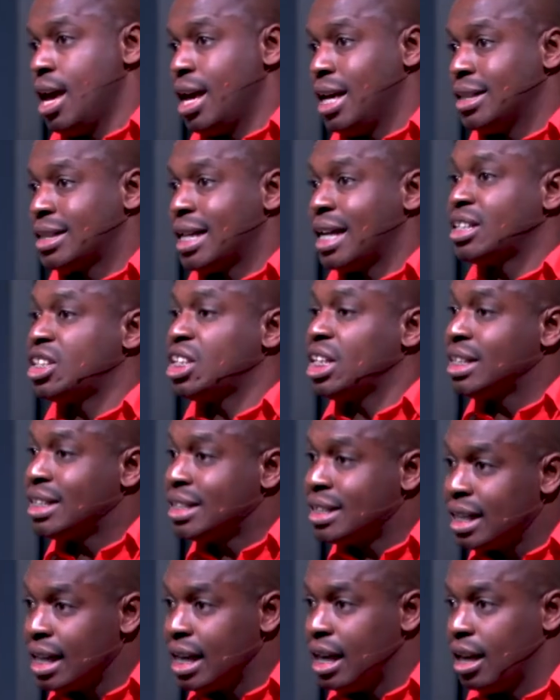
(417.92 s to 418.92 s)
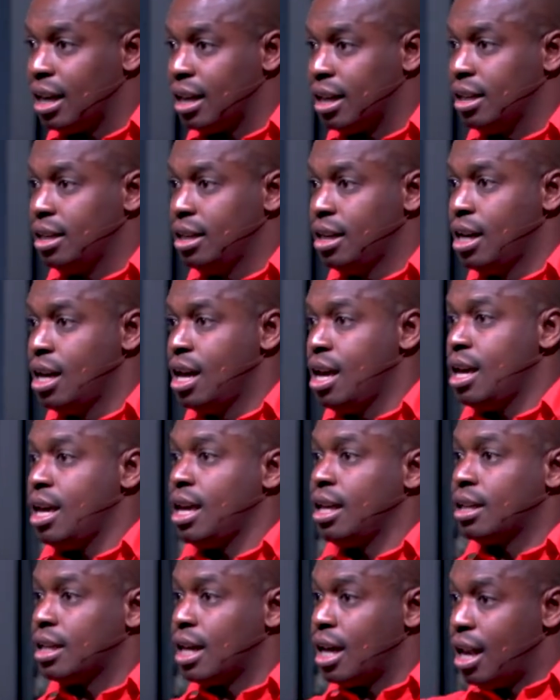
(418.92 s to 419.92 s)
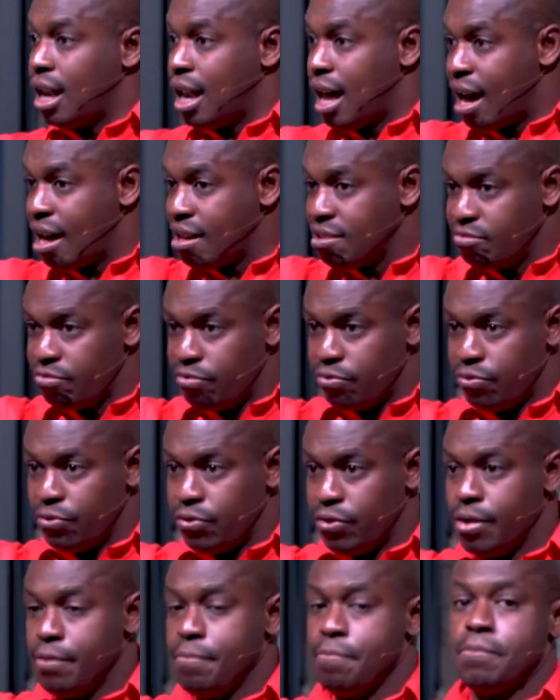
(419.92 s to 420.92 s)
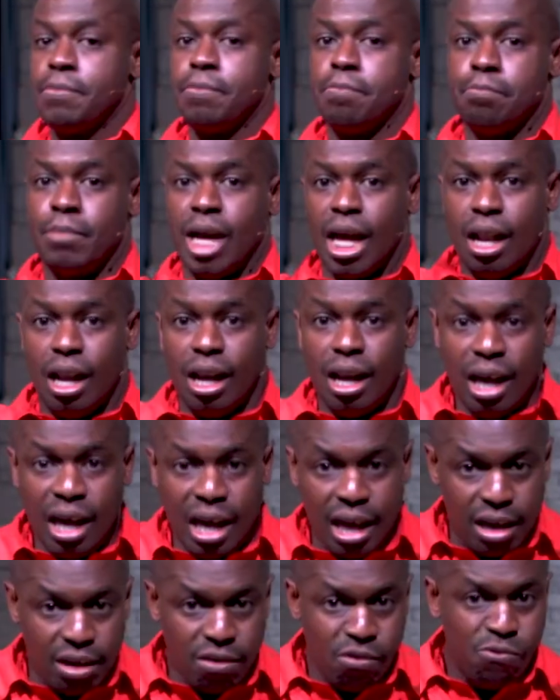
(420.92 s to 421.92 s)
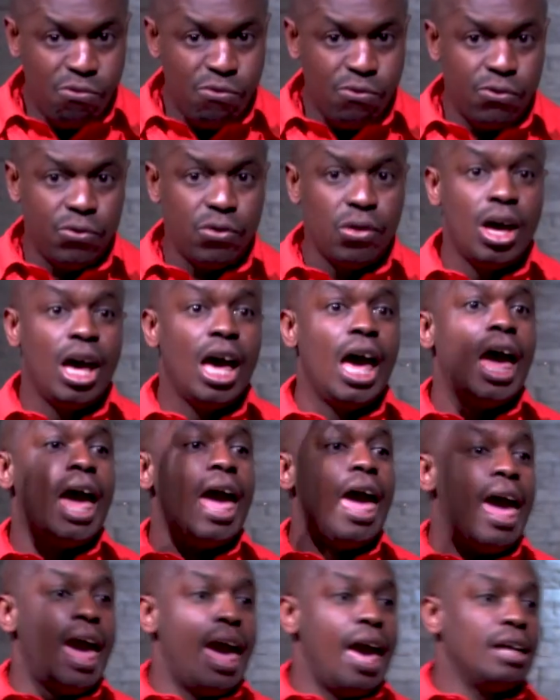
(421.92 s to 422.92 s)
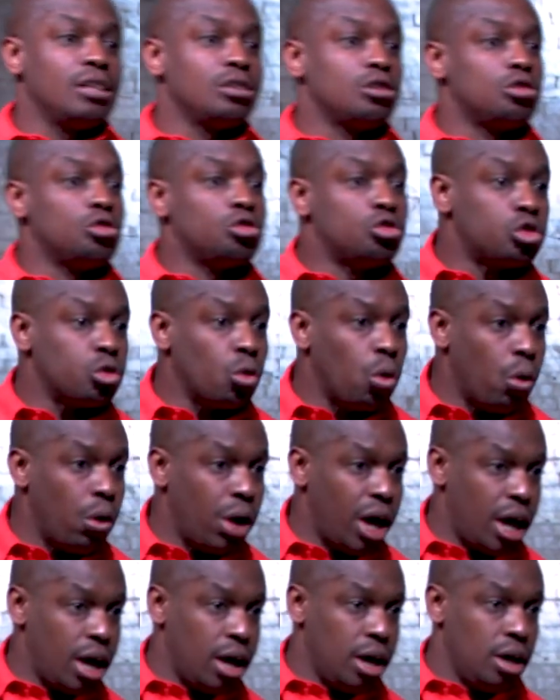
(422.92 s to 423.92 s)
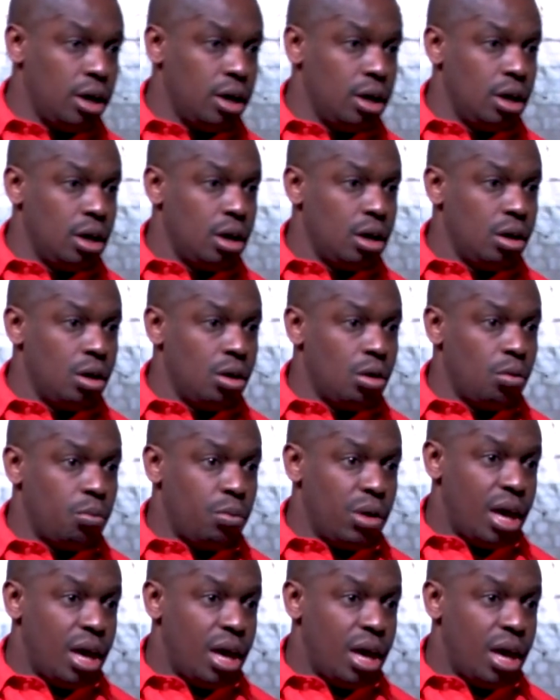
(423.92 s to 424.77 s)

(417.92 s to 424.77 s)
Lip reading: is actually seen in the love, belief, and joy we